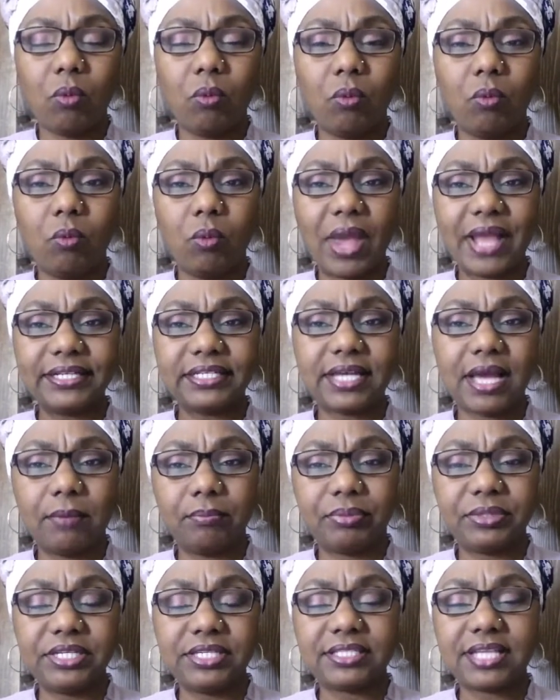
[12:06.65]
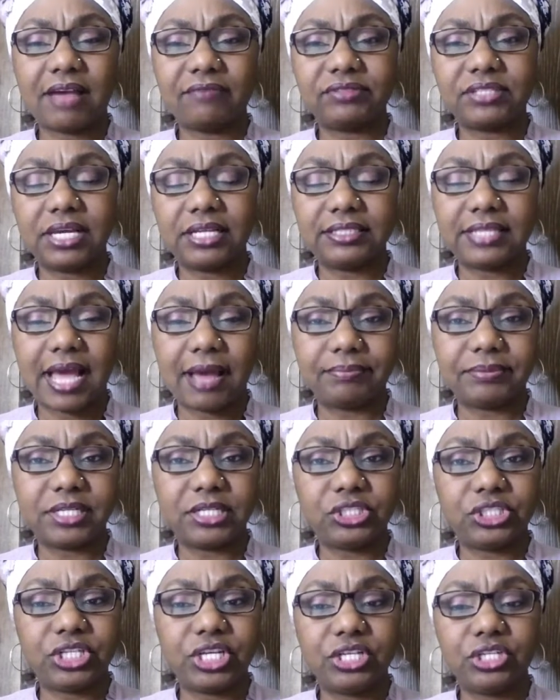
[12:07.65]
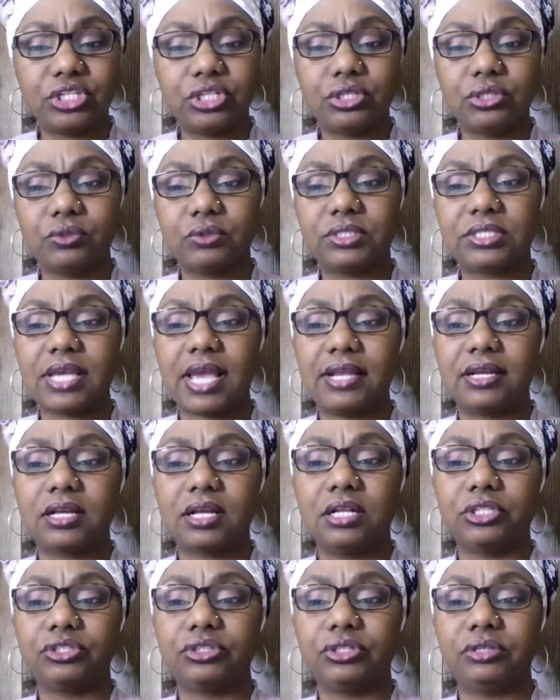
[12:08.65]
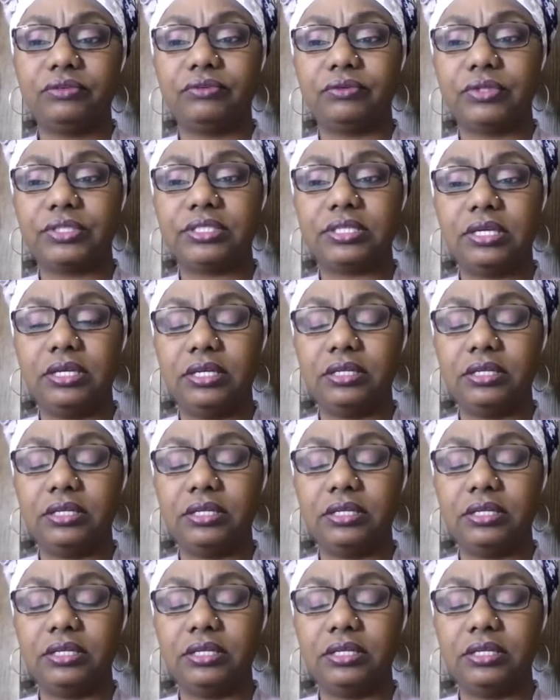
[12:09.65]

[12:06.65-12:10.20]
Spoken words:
when companies have to adapt and change to those kind of cultural